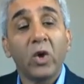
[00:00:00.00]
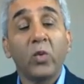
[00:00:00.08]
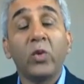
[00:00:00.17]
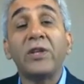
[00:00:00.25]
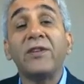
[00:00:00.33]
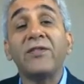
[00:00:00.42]

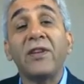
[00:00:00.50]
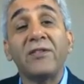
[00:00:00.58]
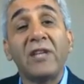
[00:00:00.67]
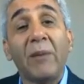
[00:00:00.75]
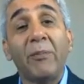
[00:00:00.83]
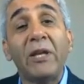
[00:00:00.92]
which is a
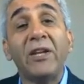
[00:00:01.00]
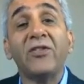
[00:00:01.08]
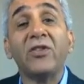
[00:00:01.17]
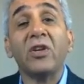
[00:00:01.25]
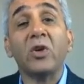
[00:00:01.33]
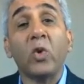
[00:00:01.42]

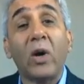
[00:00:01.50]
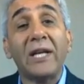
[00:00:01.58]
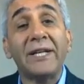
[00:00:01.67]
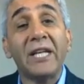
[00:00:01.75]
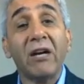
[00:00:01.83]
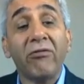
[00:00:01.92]
Japanese
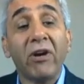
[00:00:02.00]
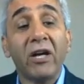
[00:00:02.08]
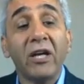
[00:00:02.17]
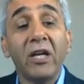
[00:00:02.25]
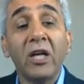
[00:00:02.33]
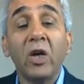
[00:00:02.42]
quality
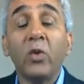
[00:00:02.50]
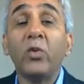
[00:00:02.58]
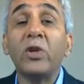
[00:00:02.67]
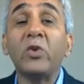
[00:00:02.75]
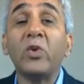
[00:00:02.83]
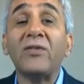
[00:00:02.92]
award,
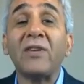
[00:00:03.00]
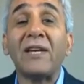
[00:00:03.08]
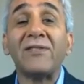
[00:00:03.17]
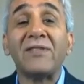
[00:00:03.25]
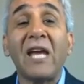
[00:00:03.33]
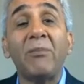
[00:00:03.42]
which was
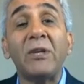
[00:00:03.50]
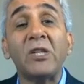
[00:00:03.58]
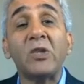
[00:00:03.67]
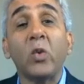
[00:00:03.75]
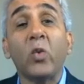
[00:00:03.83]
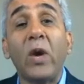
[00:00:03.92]

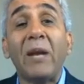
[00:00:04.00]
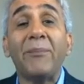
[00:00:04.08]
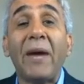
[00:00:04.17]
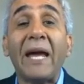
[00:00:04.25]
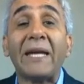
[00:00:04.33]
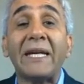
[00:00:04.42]
established well
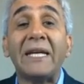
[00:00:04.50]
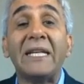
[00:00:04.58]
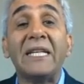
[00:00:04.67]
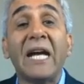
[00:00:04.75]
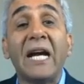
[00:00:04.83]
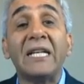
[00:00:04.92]
back
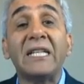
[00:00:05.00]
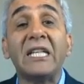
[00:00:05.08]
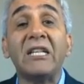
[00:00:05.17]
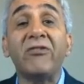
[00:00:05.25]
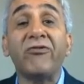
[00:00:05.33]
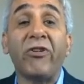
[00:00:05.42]
in
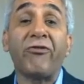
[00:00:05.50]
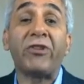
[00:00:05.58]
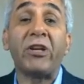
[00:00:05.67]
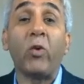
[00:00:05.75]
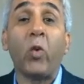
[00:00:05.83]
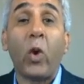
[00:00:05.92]

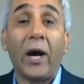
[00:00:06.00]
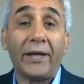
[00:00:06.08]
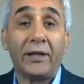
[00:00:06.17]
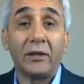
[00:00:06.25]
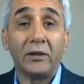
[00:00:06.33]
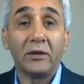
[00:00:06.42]

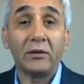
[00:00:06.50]
1951.